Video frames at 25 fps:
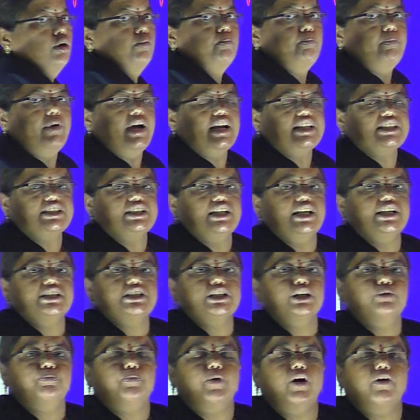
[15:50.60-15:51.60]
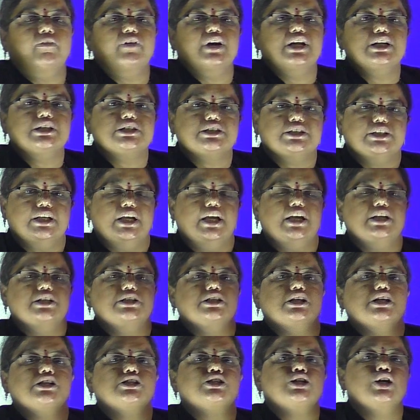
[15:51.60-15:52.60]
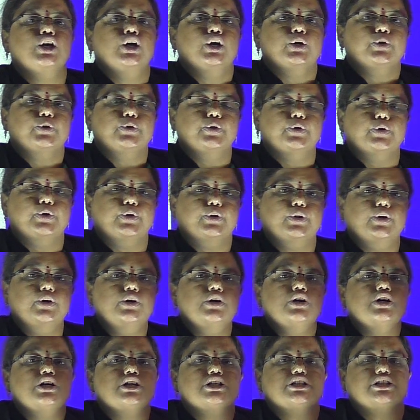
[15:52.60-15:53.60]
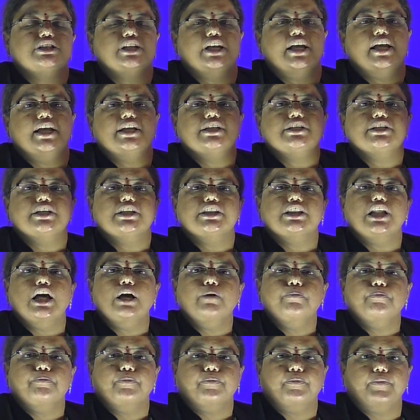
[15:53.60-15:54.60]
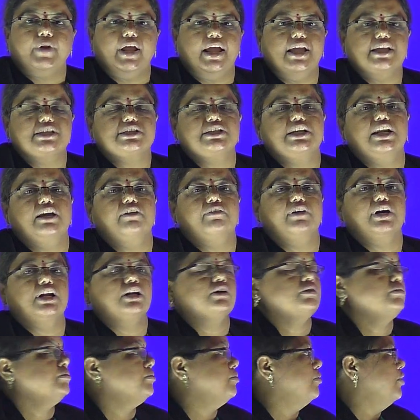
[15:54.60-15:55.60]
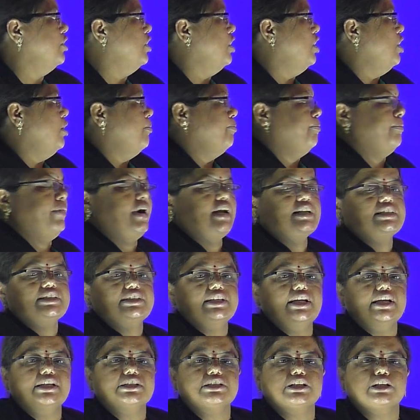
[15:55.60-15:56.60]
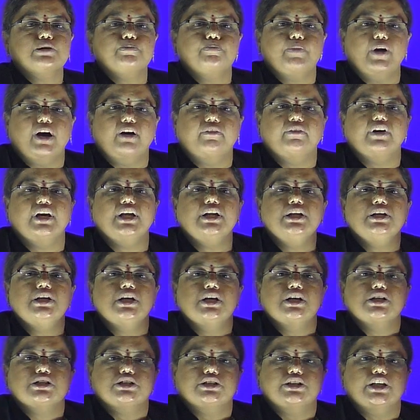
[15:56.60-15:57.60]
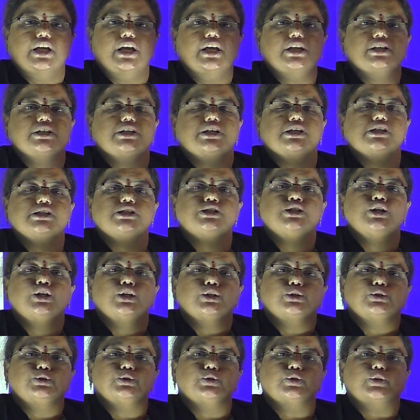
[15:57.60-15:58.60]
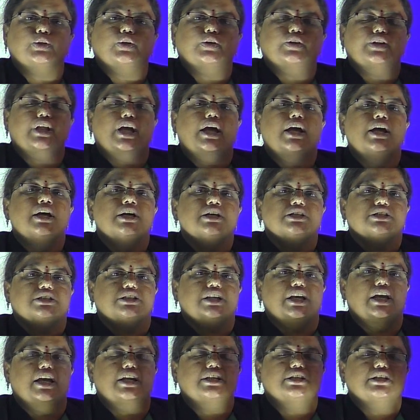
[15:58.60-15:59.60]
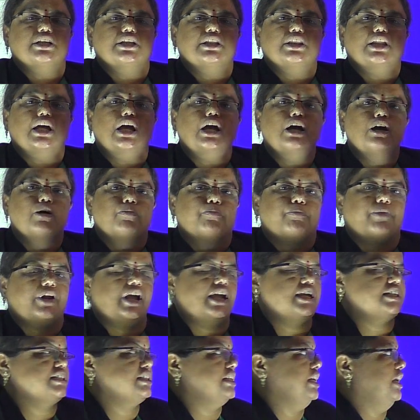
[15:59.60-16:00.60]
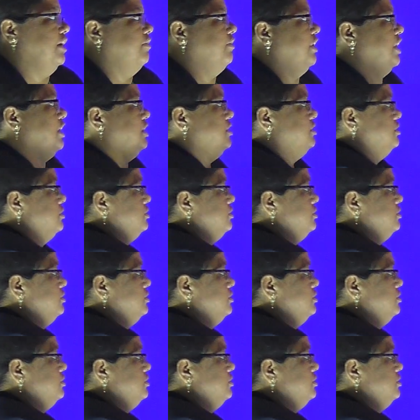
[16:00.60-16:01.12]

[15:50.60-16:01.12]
Purchasing power changes due to change in the price level. Purchasing power changes due to the change in the price level.